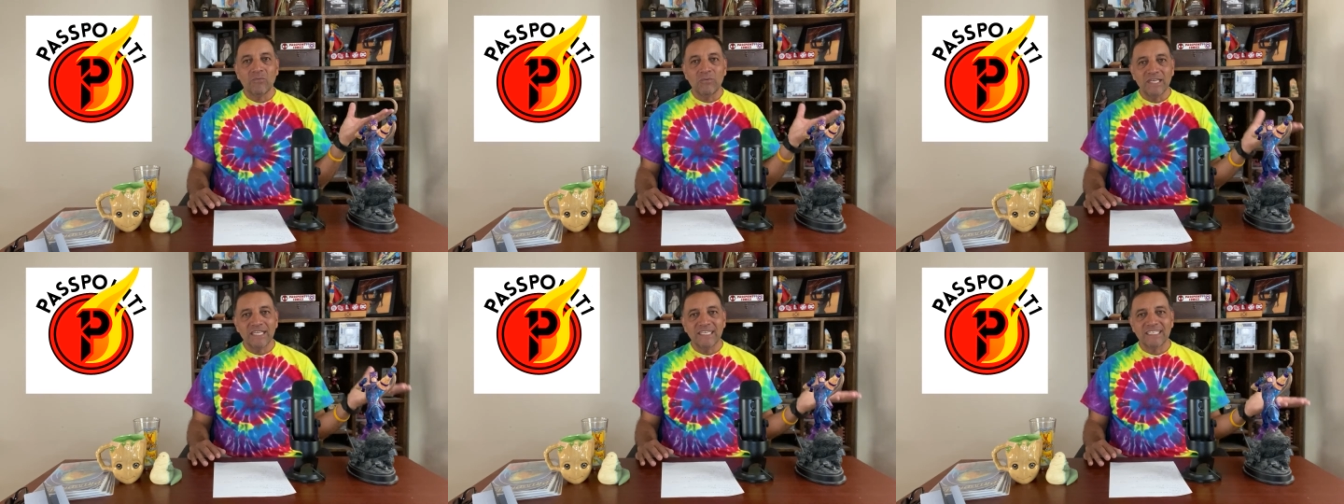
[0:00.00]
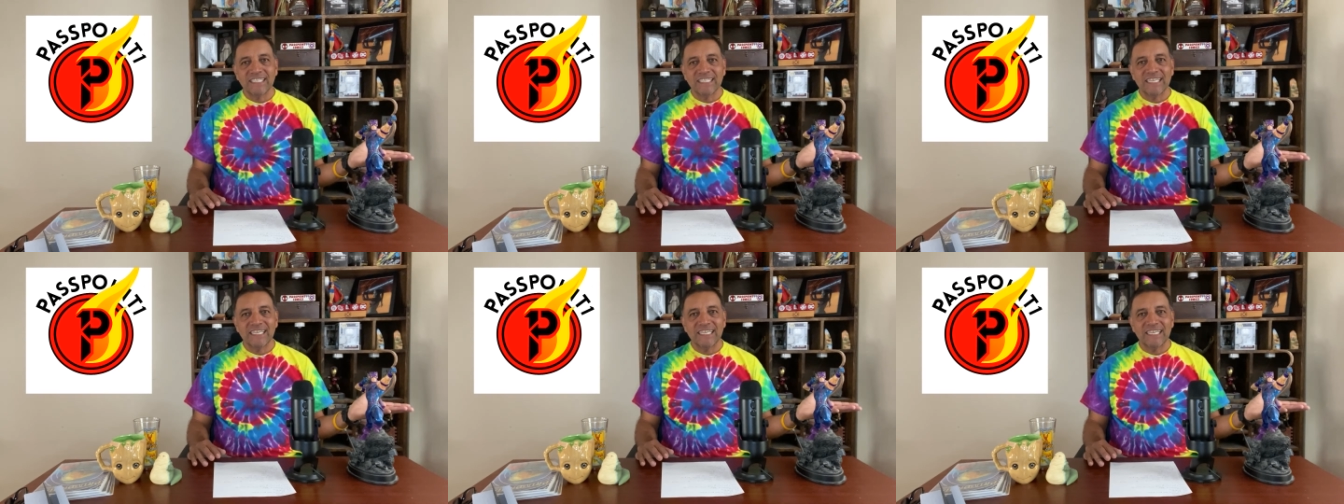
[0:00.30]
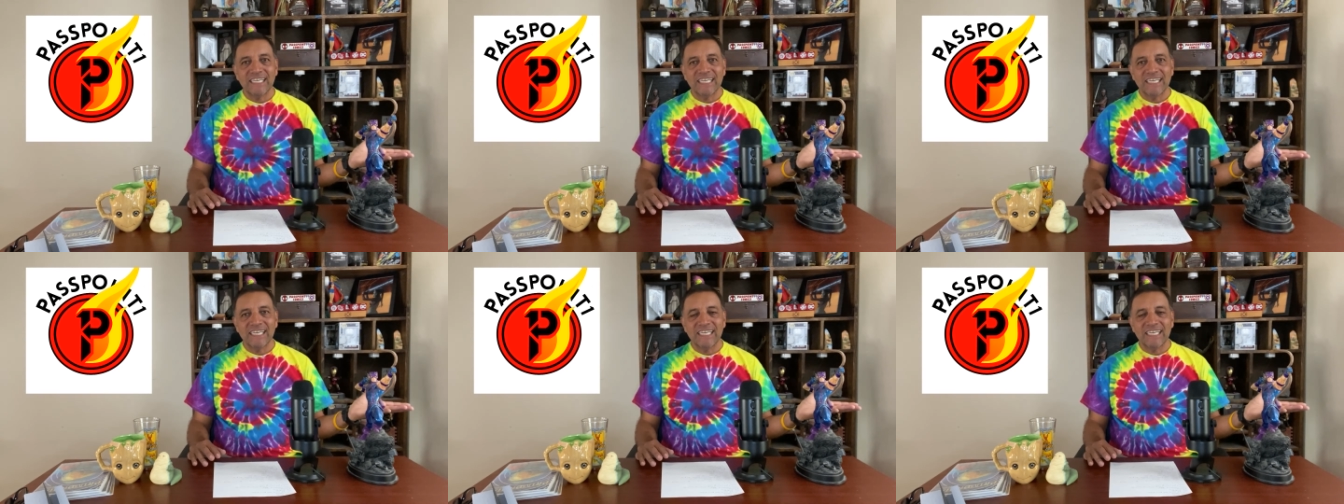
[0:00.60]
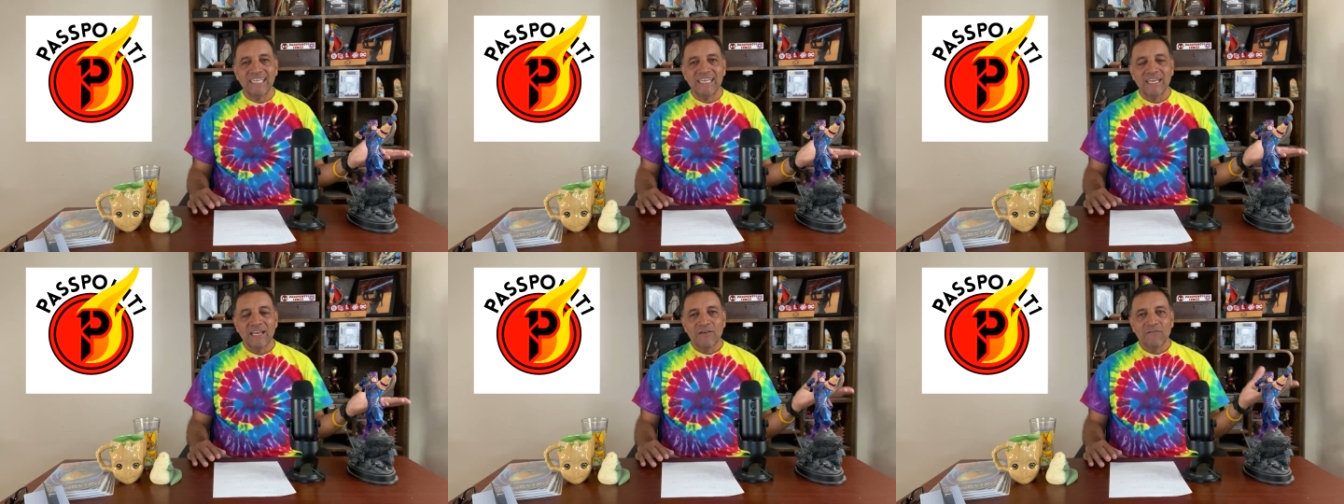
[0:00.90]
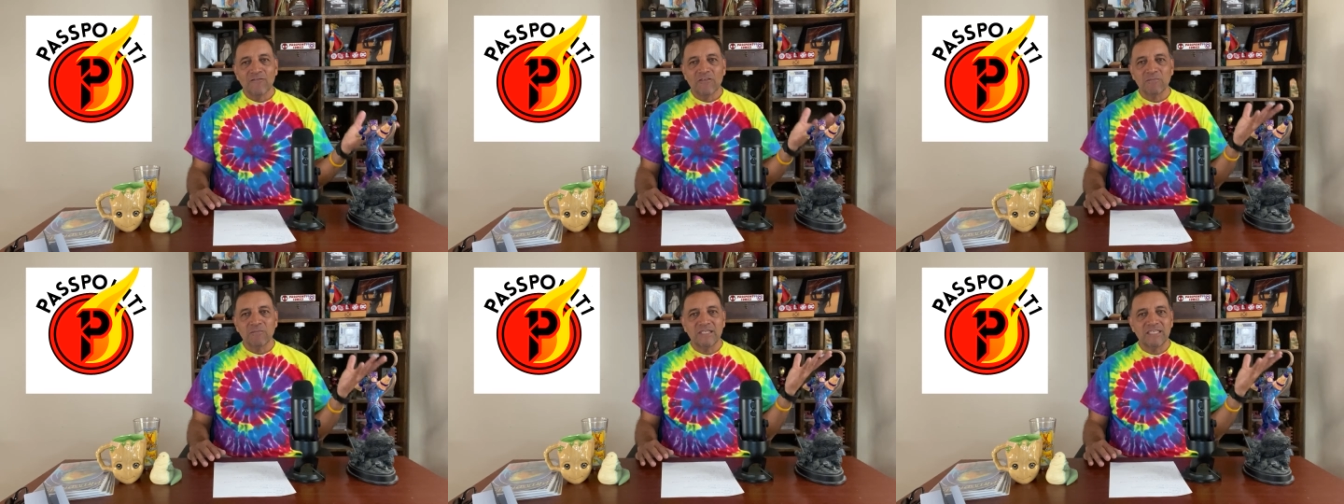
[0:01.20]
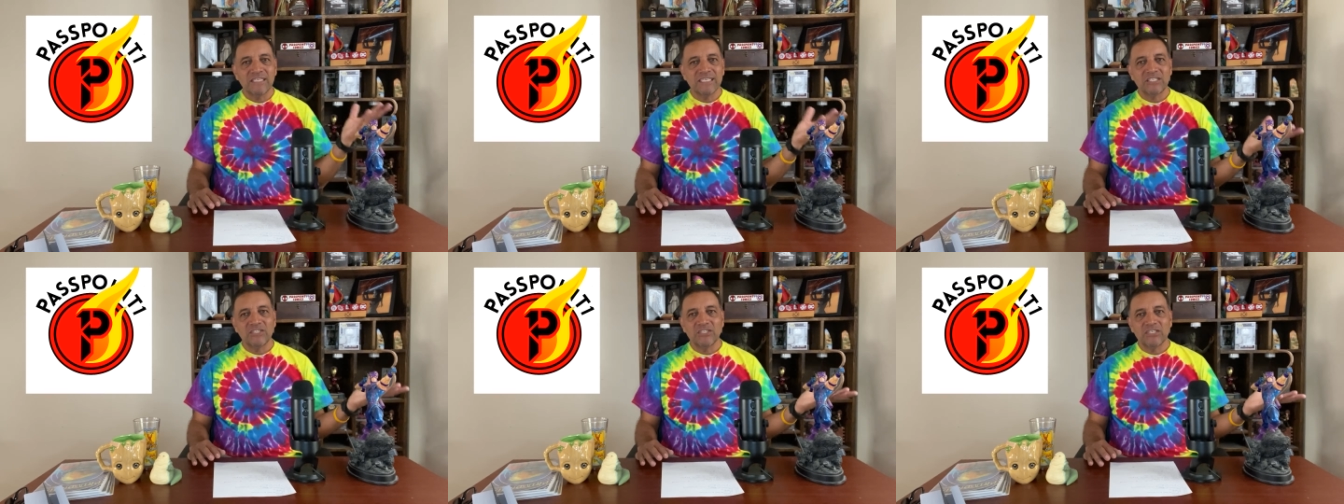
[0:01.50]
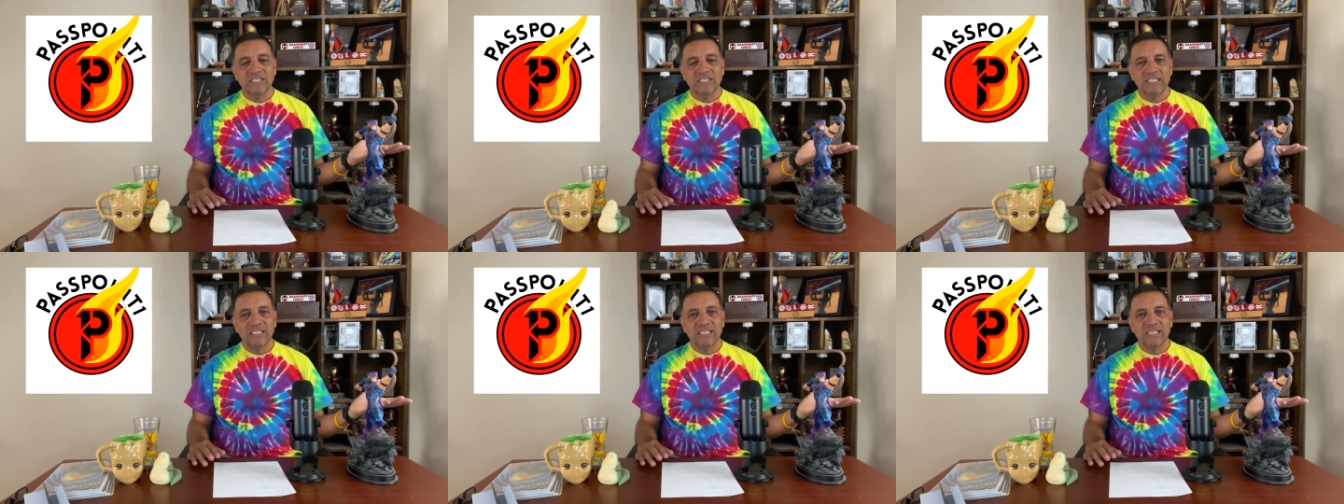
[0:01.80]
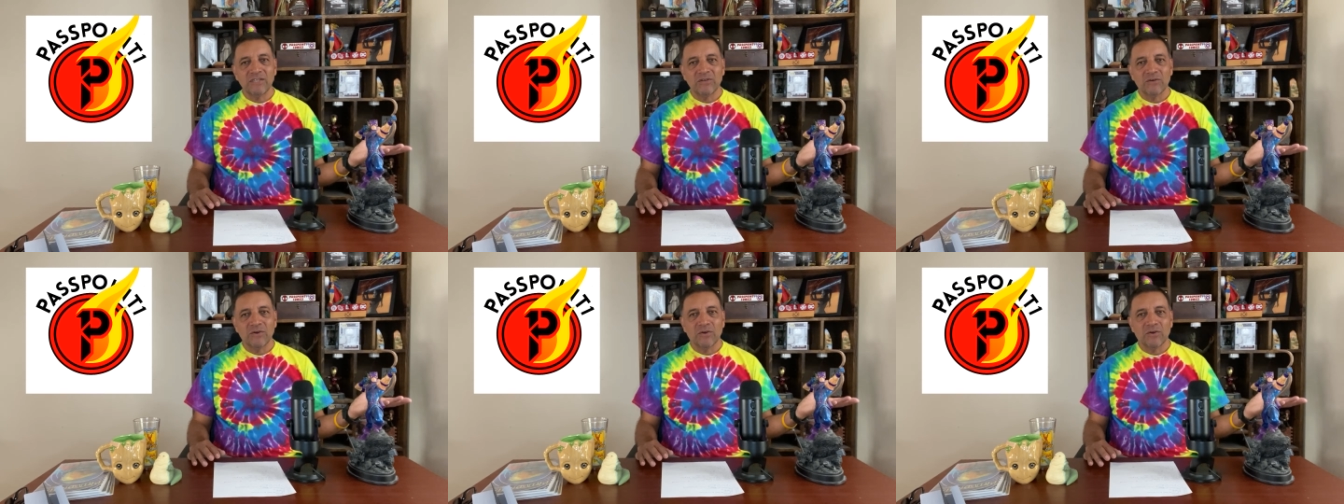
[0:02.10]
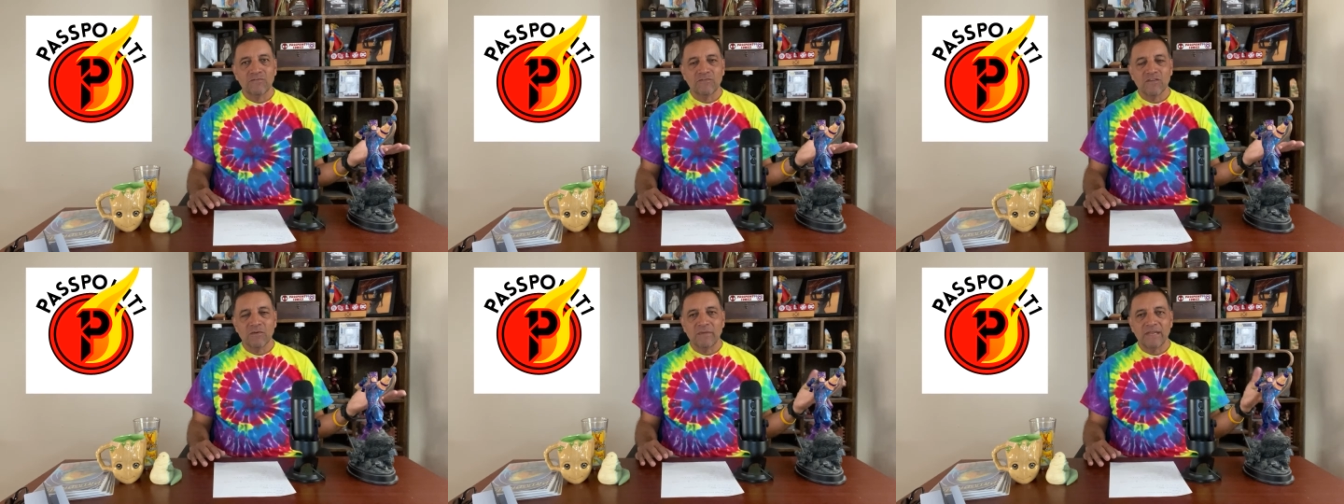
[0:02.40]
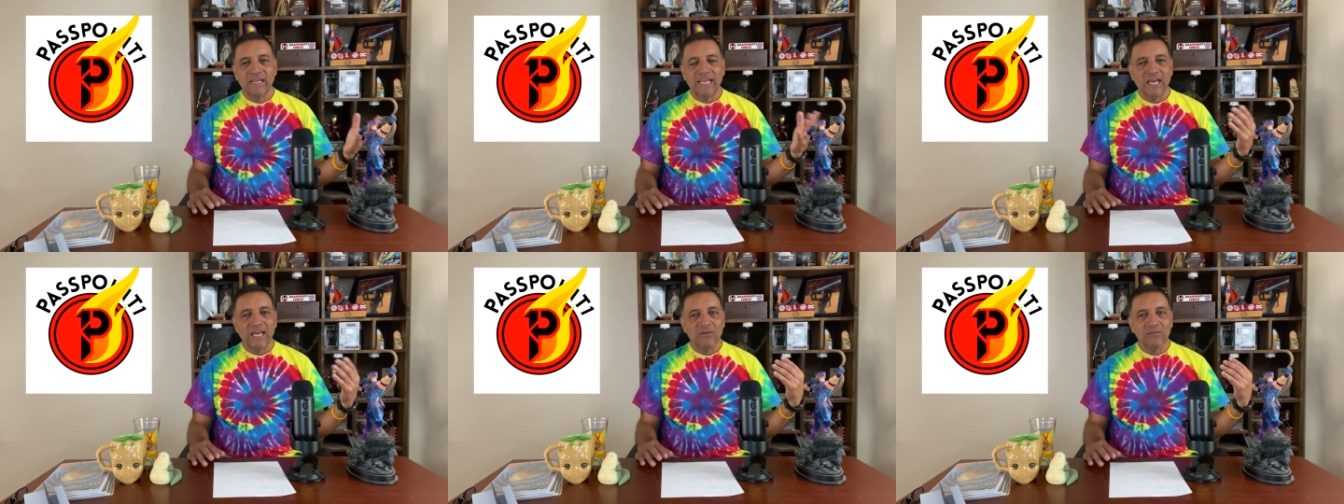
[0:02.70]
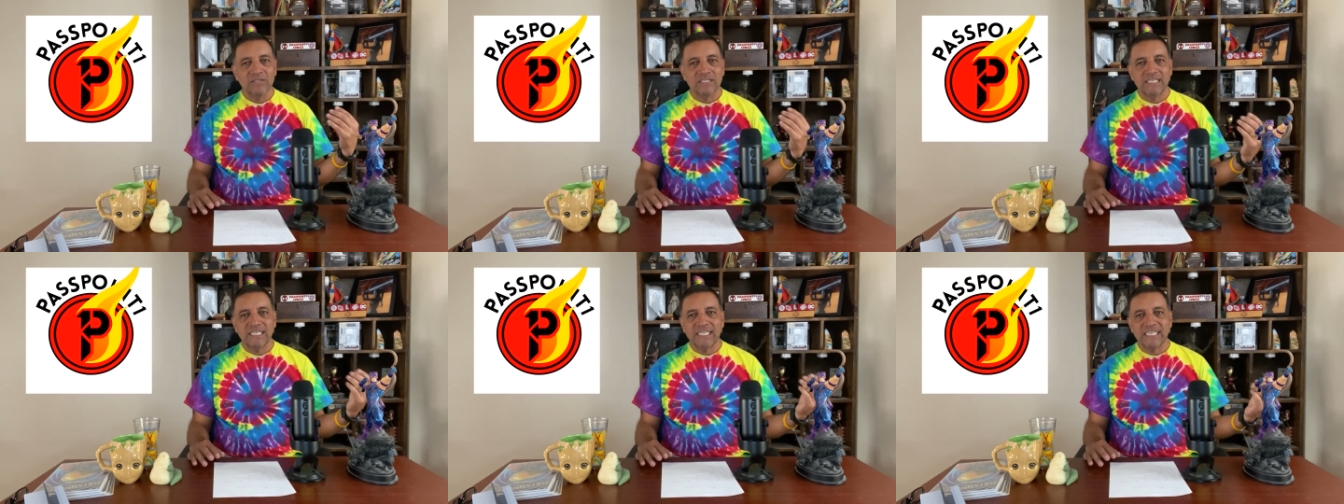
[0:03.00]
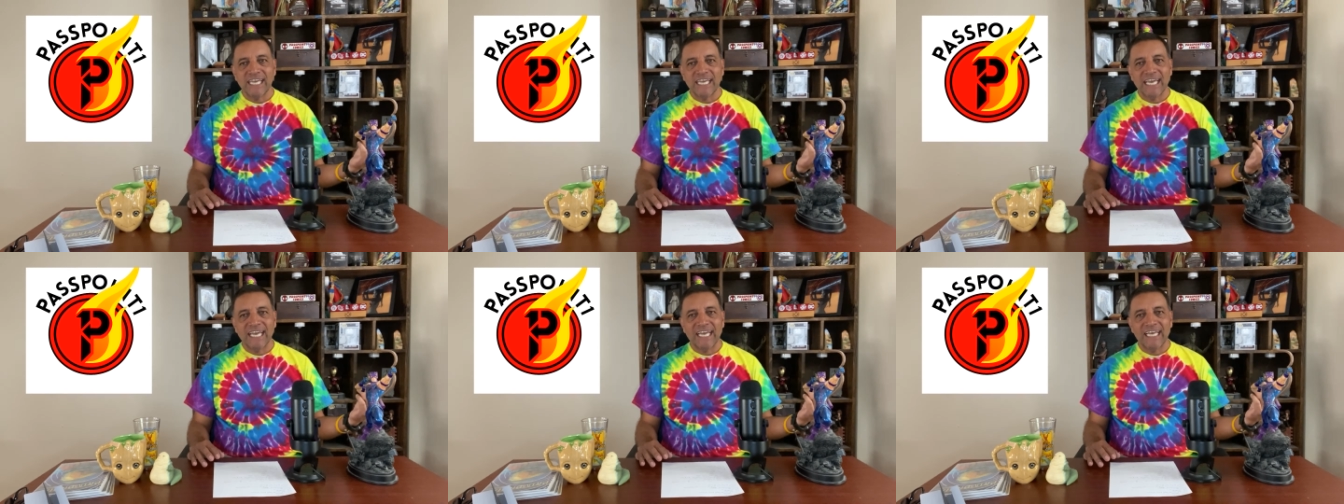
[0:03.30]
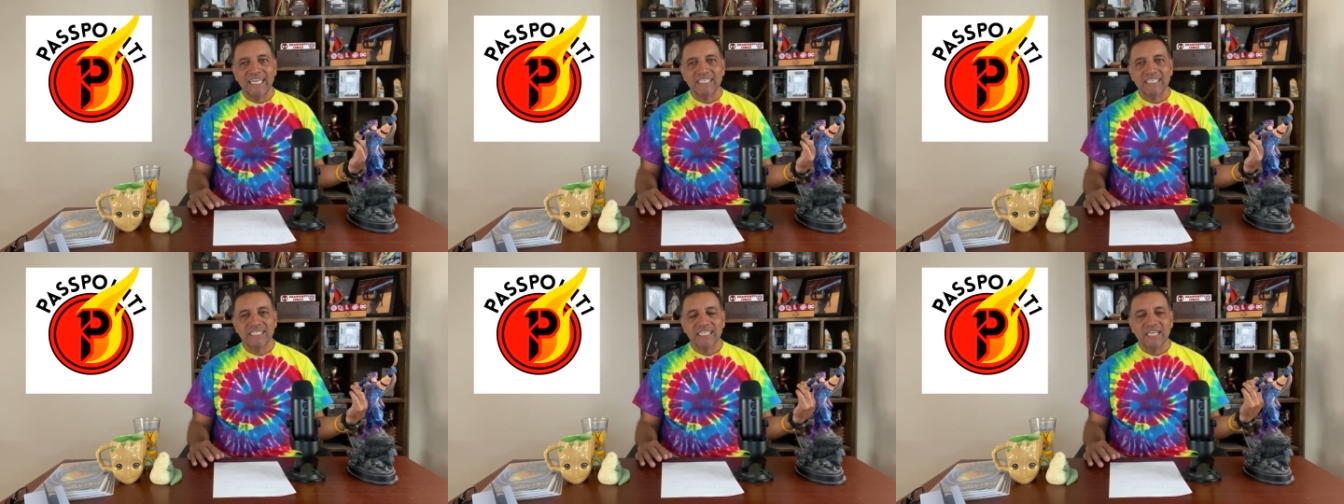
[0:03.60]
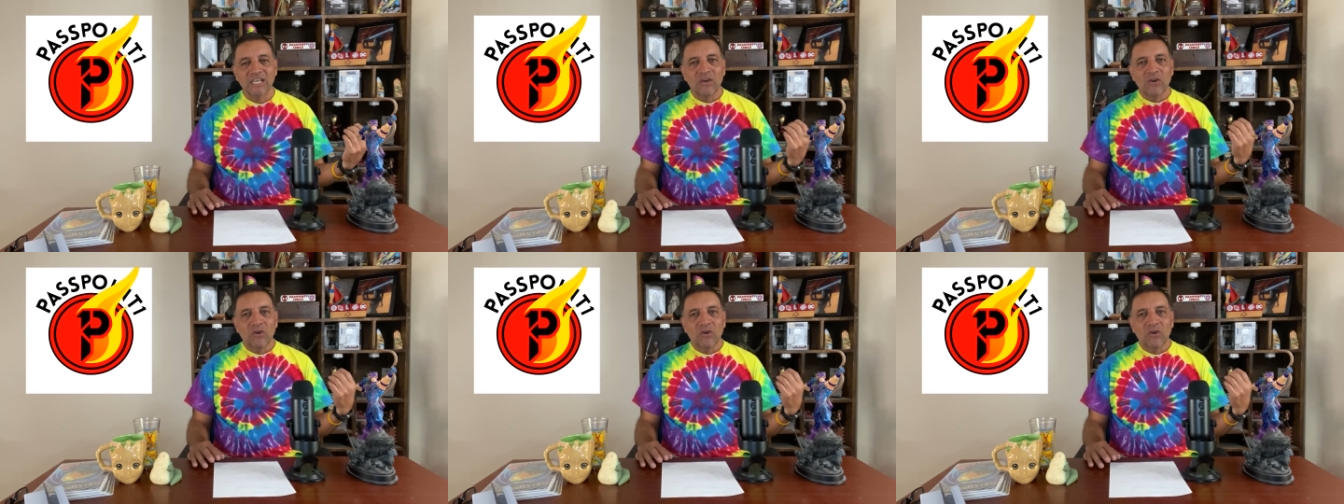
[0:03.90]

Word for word: recently from cgc or from an lcs